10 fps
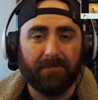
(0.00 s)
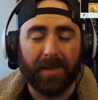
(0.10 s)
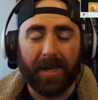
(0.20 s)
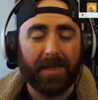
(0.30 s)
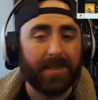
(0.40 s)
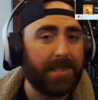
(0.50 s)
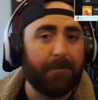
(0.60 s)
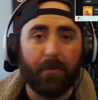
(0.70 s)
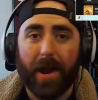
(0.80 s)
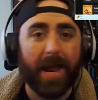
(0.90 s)
They didn't
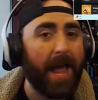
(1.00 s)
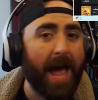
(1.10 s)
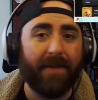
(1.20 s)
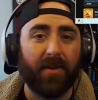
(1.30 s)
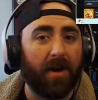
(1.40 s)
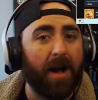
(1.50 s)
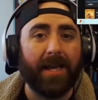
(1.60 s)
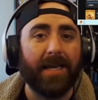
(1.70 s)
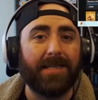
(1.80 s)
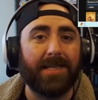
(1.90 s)
separate half their
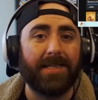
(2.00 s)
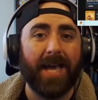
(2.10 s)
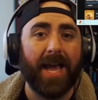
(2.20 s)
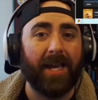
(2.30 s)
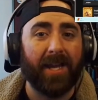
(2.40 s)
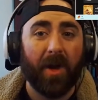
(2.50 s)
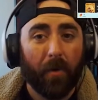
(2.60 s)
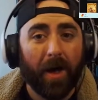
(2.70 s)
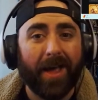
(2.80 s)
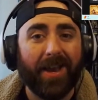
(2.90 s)
audience and say, you know
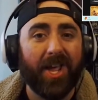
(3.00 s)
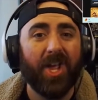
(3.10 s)
what?